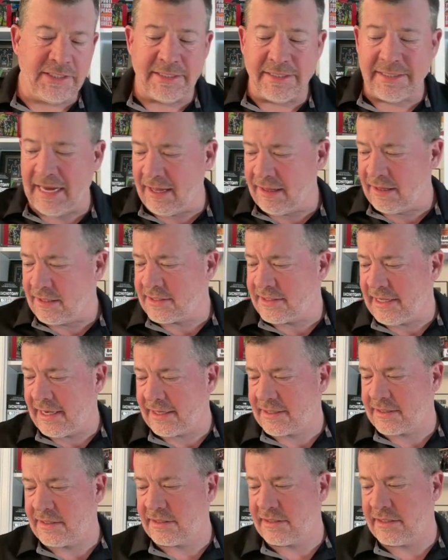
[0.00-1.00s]
Dallas,
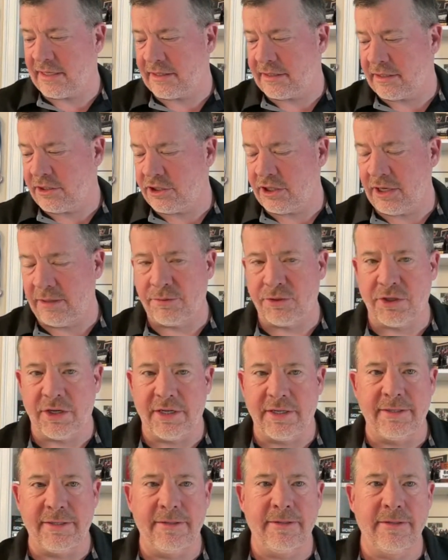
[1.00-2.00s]
Texas at the Job
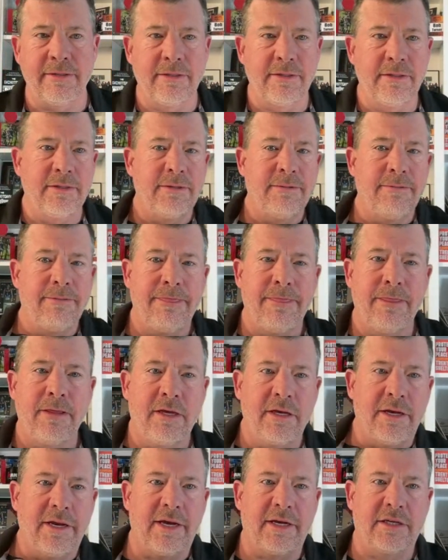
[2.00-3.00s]
Tread
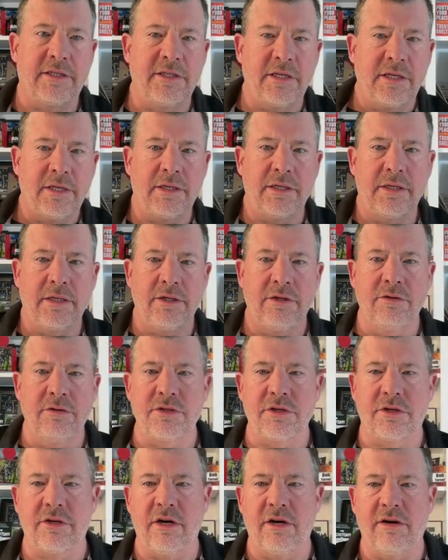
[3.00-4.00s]
Connect
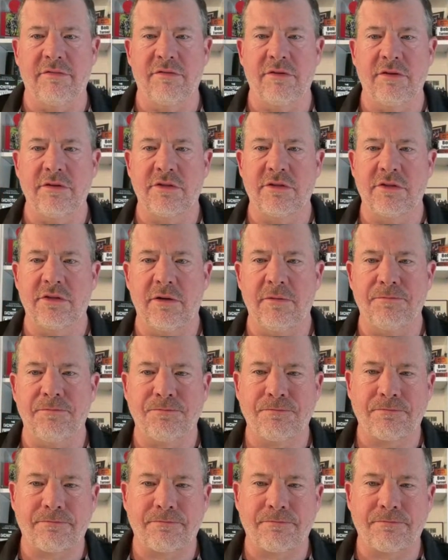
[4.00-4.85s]
user conference. So